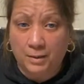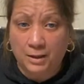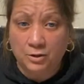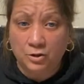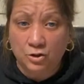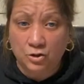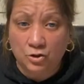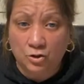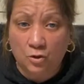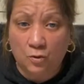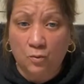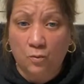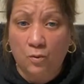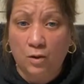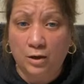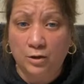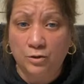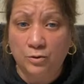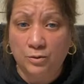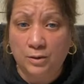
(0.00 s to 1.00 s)
I just don't
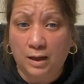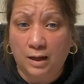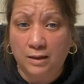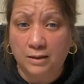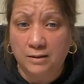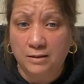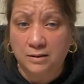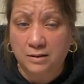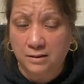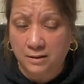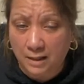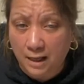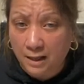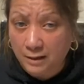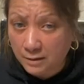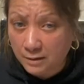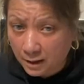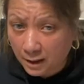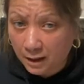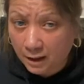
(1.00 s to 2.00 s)
want you guys
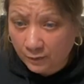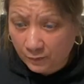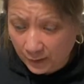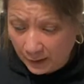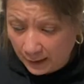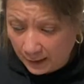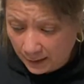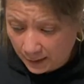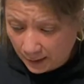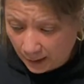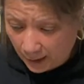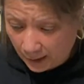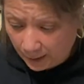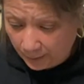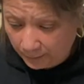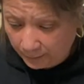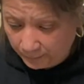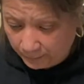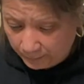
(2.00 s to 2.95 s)
not to have any time.